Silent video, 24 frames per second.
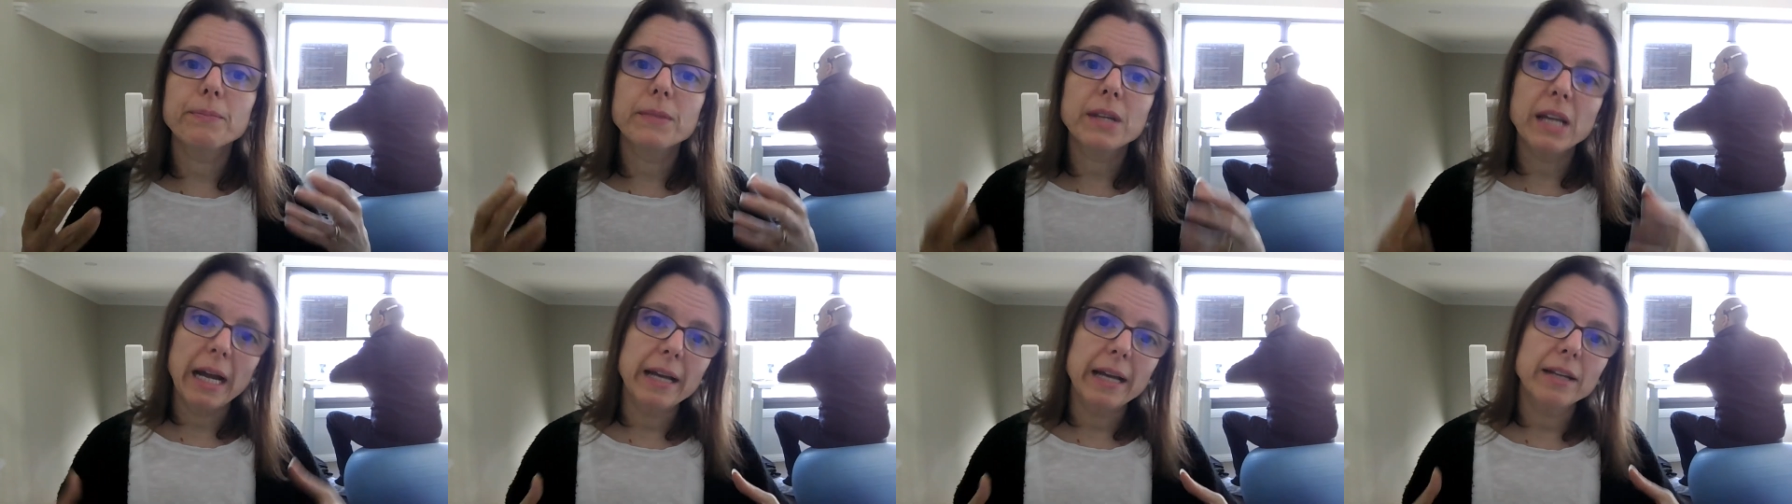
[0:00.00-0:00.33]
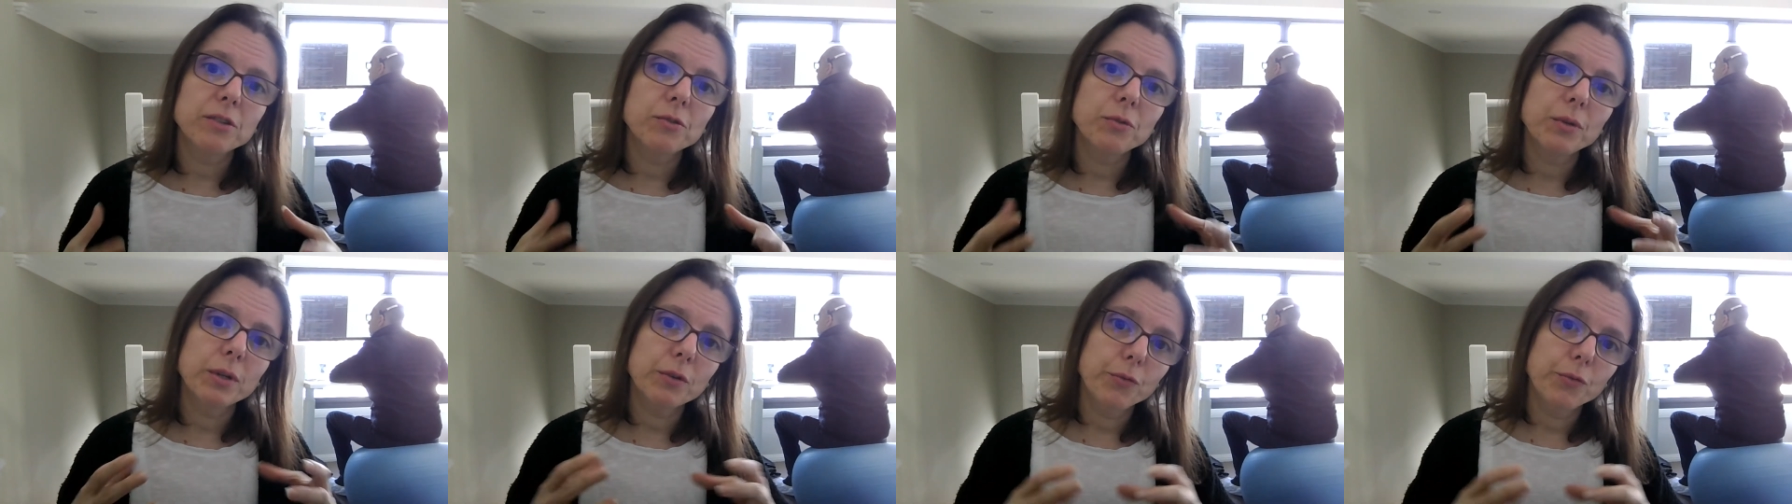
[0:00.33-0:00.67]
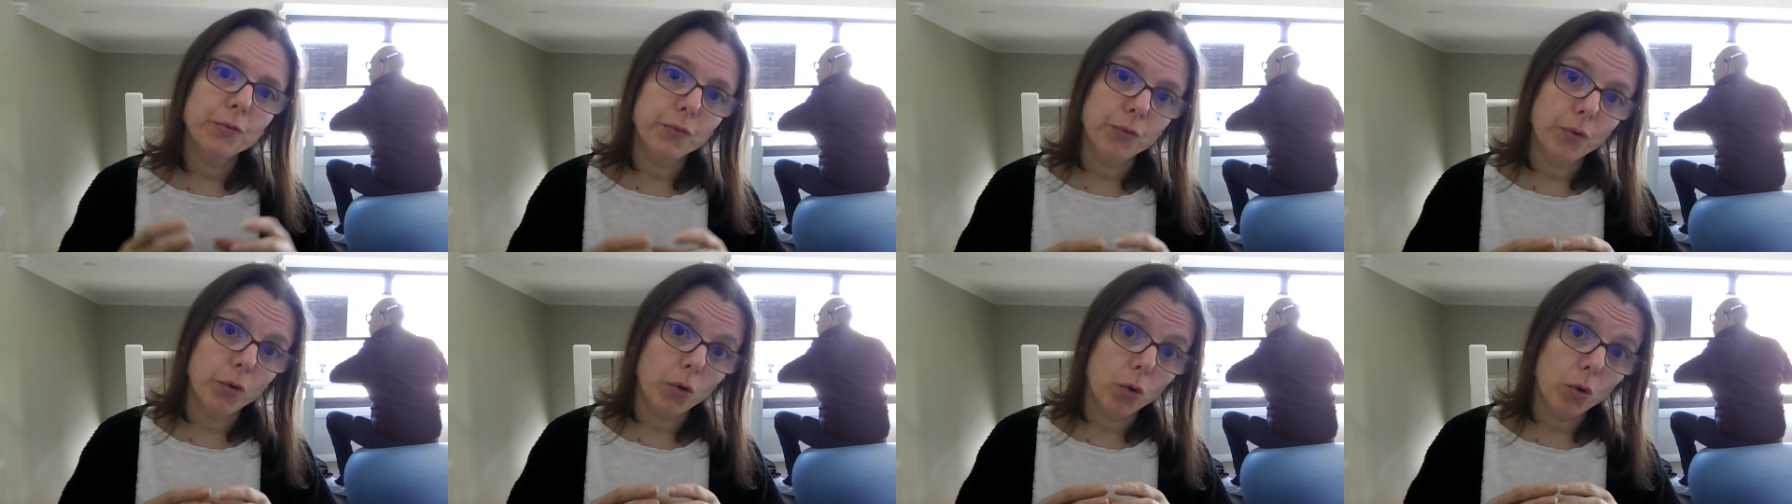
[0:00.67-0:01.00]
catering
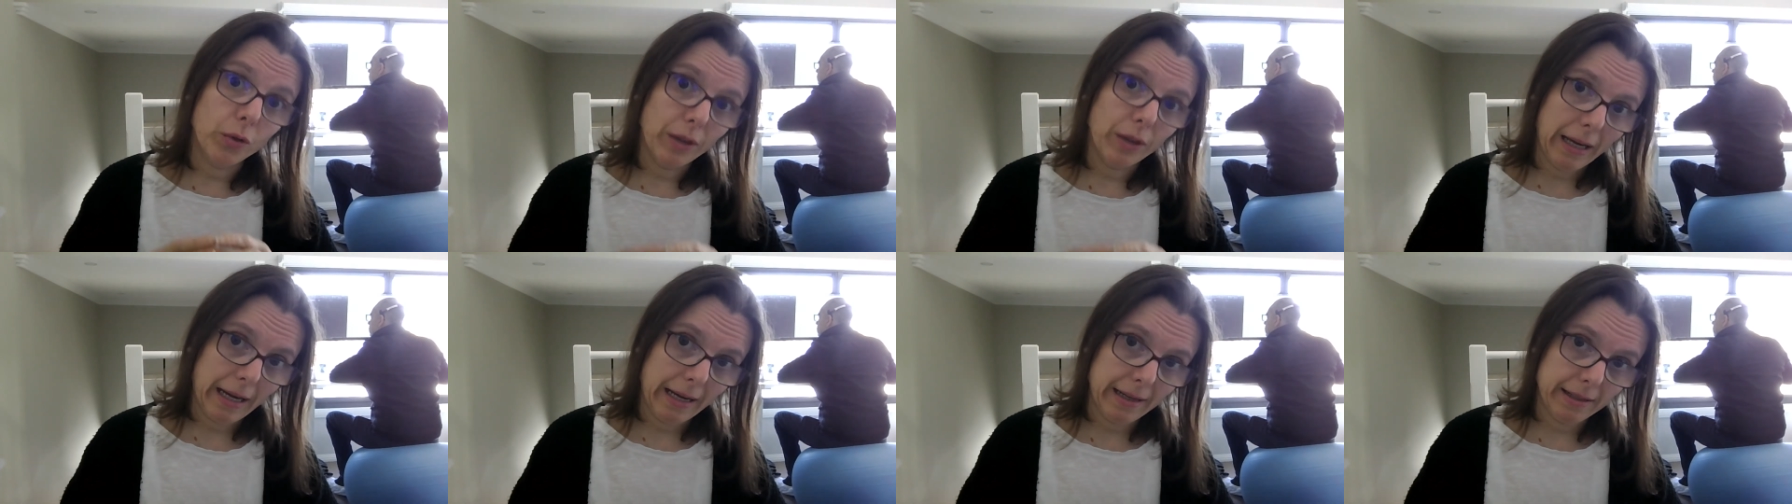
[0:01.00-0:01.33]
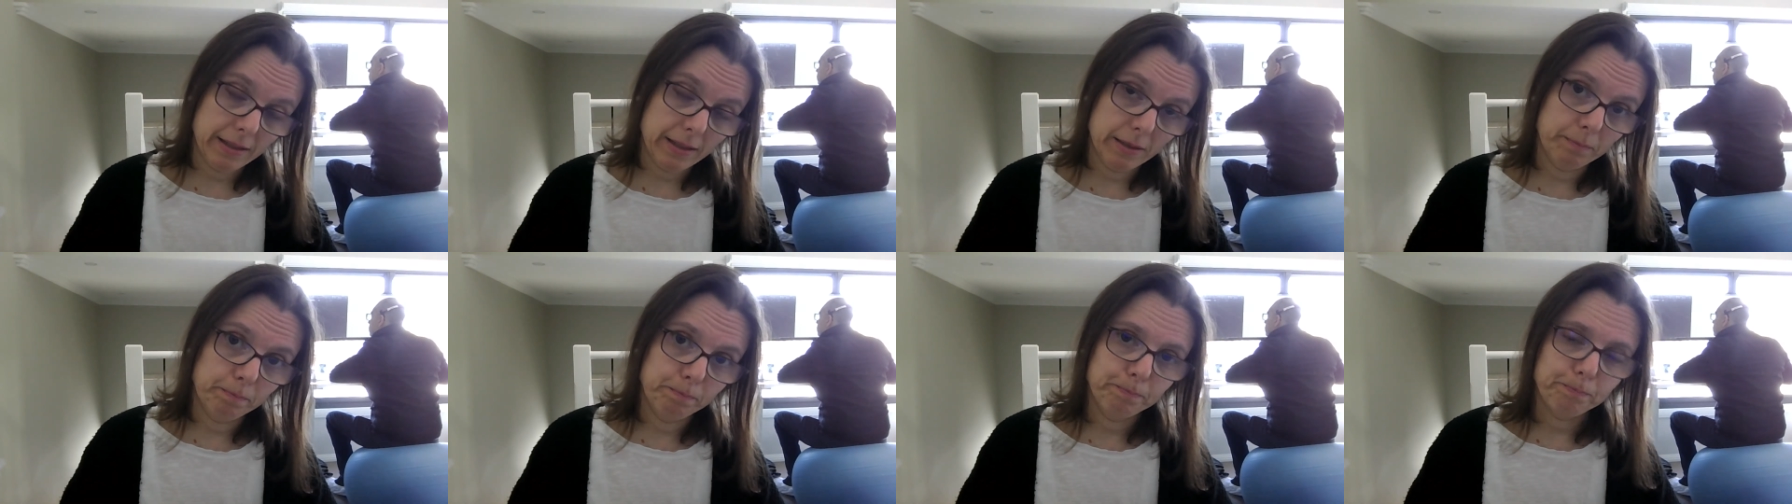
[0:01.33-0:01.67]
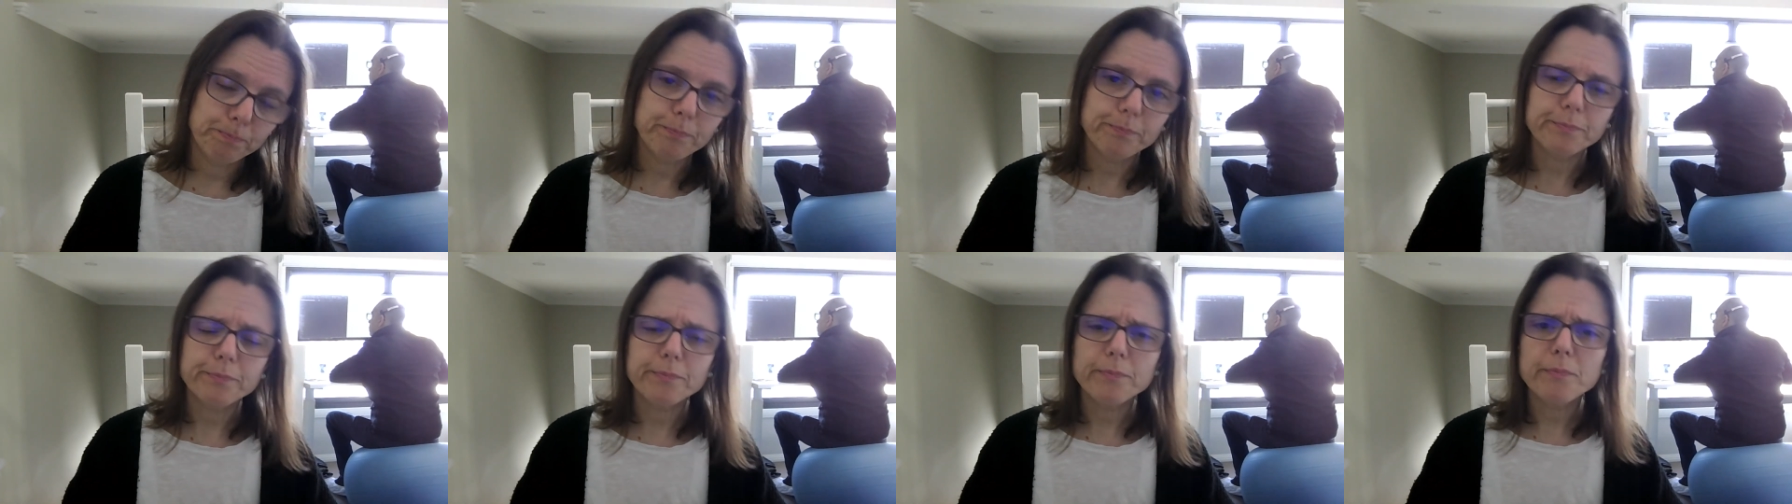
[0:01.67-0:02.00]
for that.
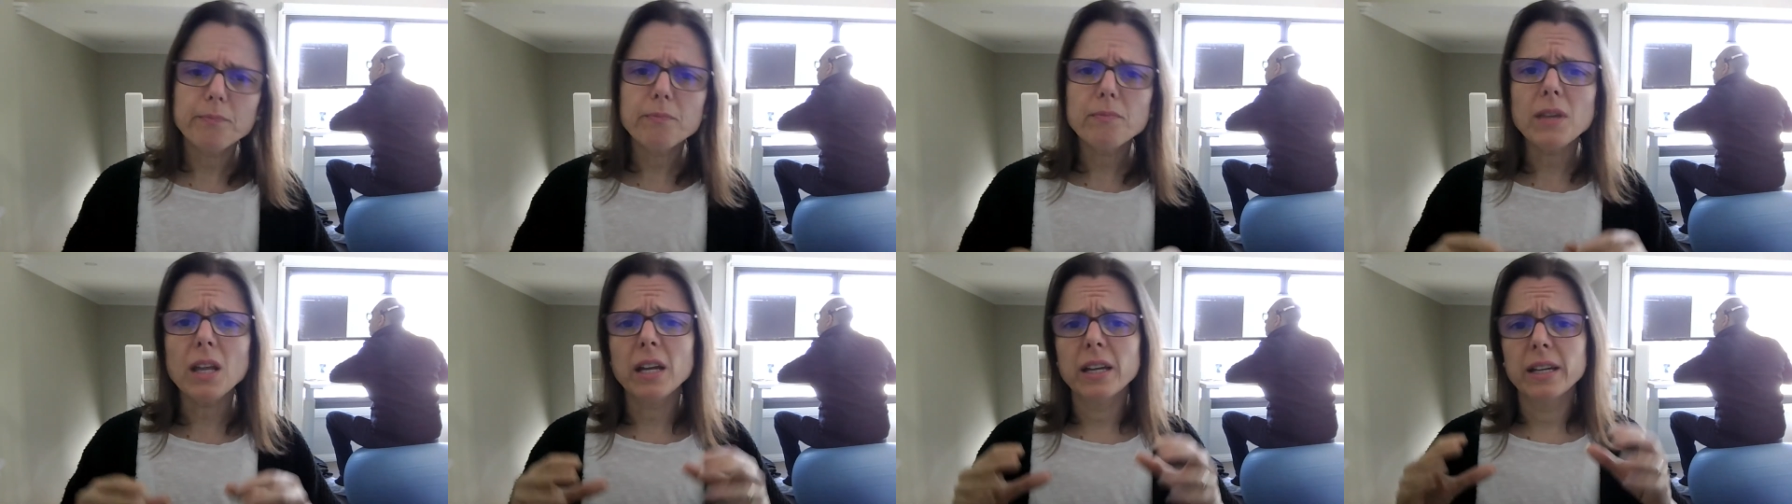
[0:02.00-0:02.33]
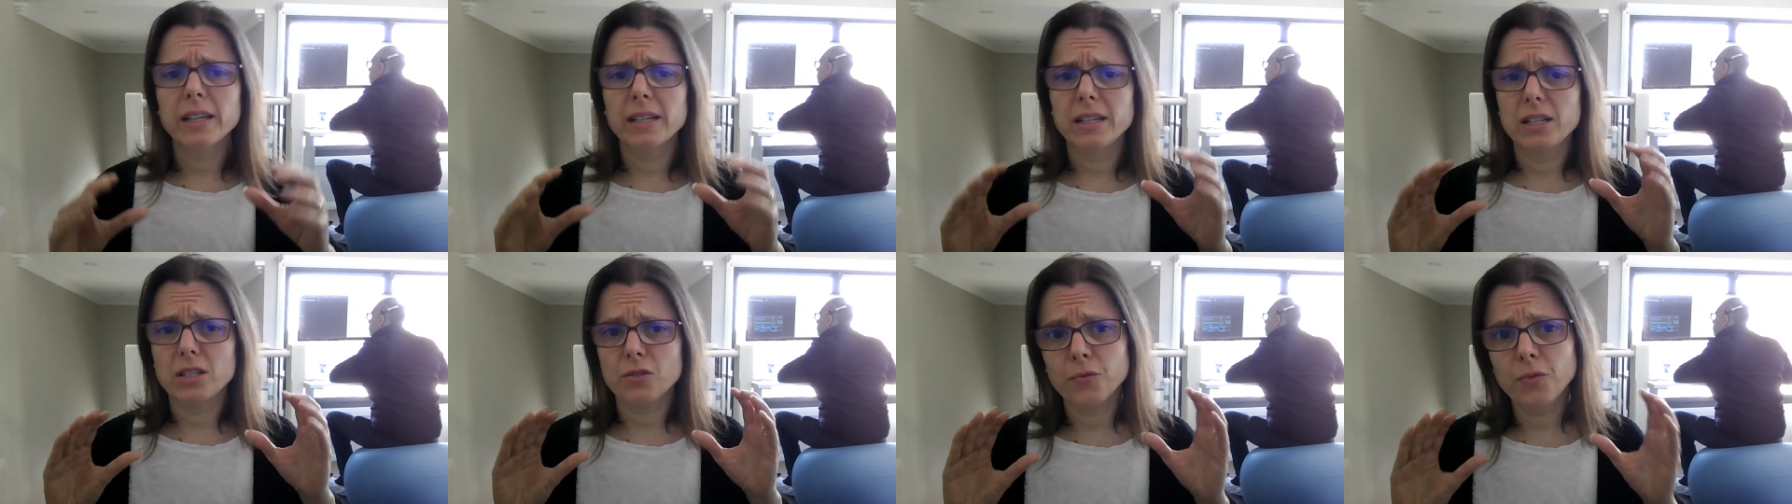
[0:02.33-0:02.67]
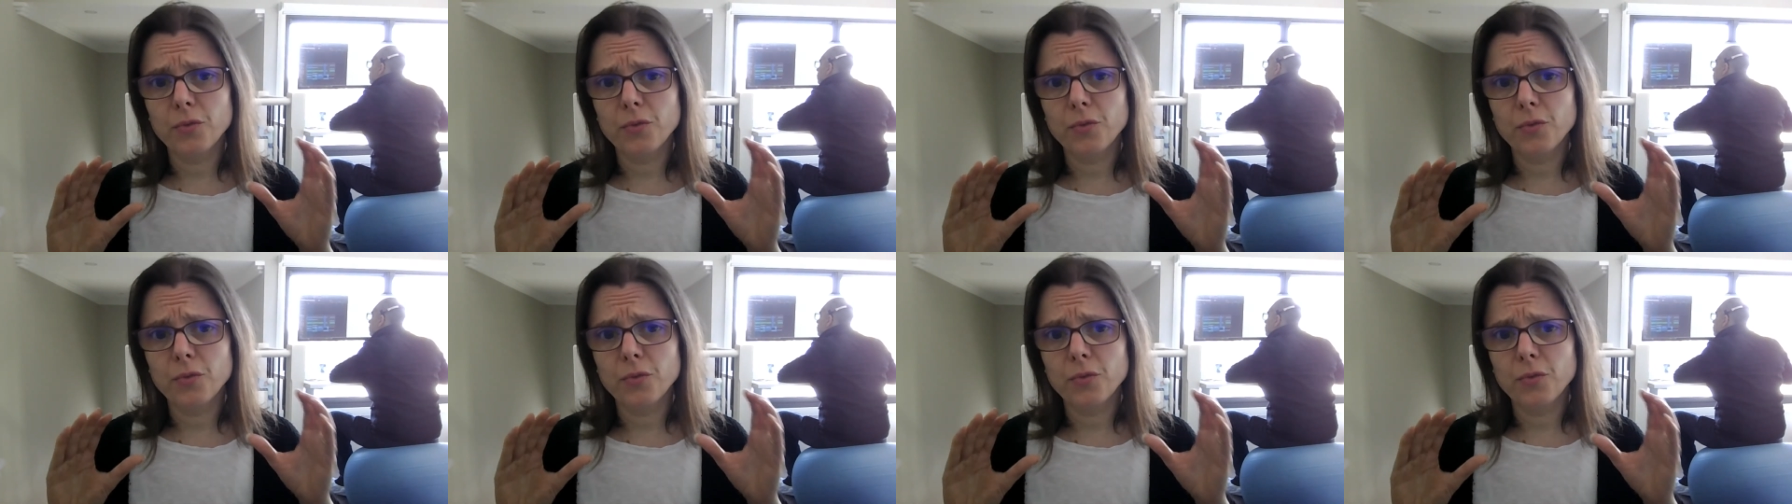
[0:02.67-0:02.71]
It is